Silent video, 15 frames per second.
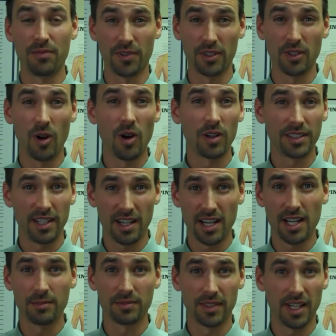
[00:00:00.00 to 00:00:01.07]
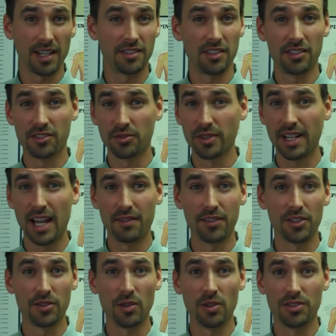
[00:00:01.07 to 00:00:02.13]
For a long time. Okay, she's
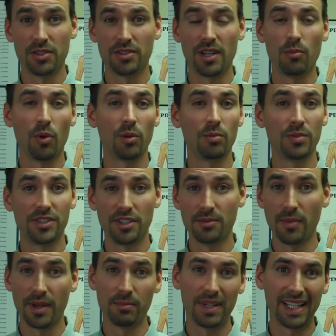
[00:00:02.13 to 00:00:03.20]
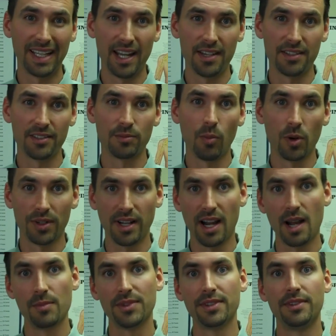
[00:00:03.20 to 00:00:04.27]
3.5 years old. She's on medications more
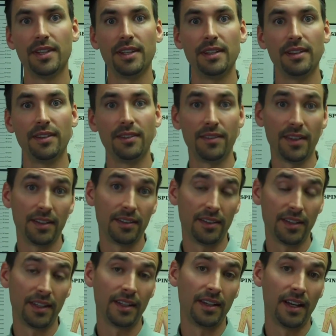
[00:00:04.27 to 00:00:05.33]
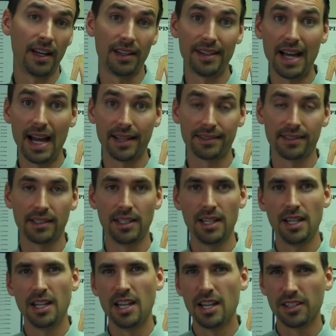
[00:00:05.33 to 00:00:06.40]
times than not.
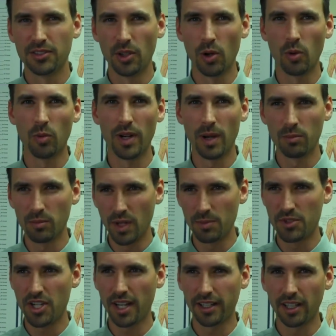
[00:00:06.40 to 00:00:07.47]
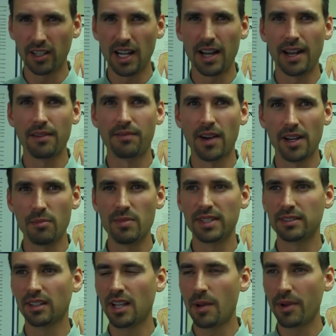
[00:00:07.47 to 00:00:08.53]
So when I'm checking her out, I found a
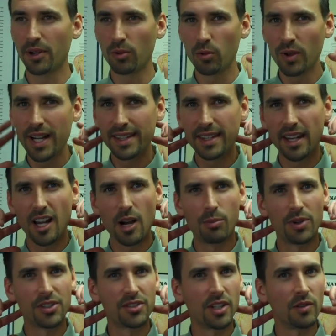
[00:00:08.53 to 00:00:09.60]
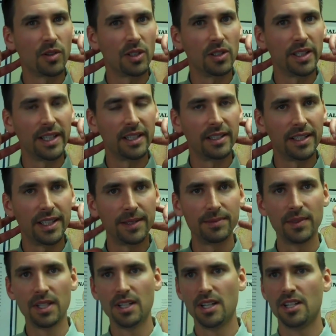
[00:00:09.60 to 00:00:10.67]
misalignment right at that upper cervical area.
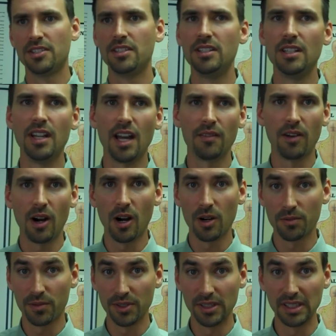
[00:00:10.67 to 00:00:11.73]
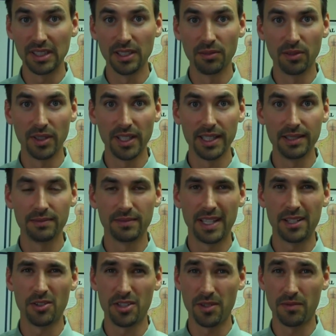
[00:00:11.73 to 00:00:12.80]
She did have a harmful delivery.
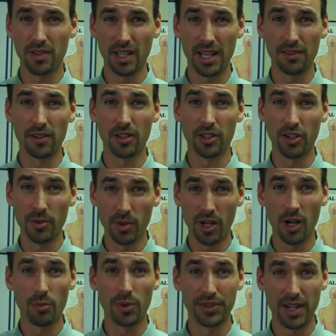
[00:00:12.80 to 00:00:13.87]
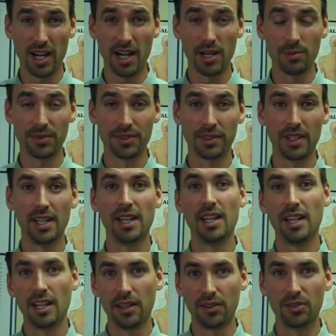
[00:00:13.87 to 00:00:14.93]
I know she fell out of her crib a couple times,
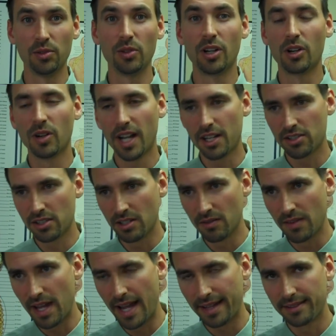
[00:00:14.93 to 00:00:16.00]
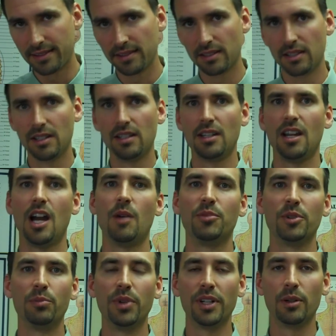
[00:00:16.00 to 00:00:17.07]
and through correction of that,
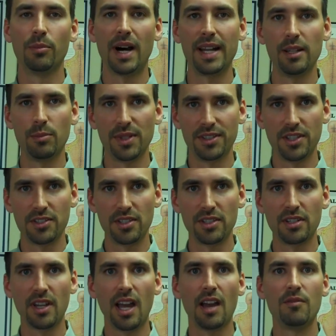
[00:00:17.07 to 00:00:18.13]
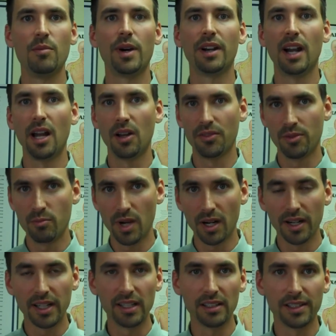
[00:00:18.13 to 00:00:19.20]
helped her put her body in position to have better health and
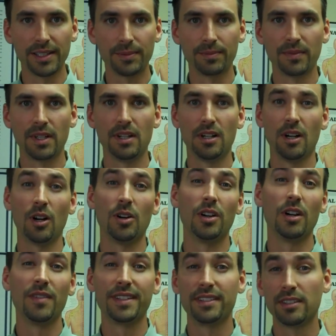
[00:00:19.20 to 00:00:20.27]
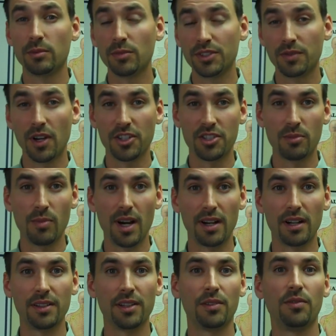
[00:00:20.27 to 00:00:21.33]
better healing. Her nervous system was functioning
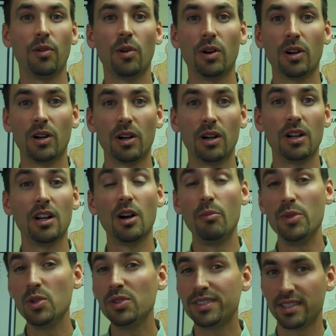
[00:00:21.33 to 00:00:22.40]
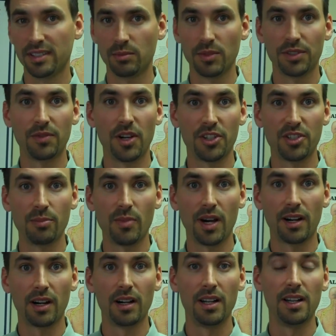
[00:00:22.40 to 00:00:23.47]
better, therefore her immune system was functioning
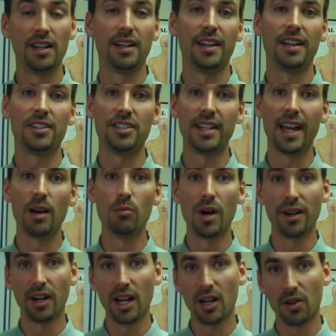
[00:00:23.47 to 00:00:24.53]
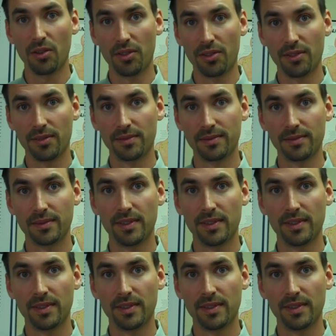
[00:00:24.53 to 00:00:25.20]
better, and she had better health.